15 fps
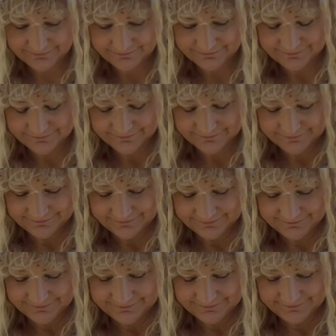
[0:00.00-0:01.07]

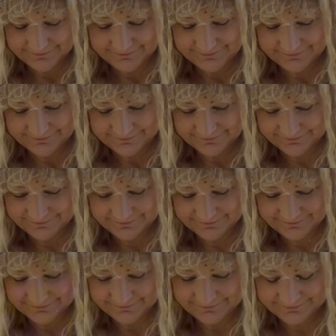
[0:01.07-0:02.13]

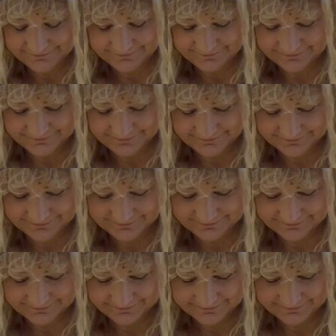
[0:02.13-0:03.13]
Nobody speaks.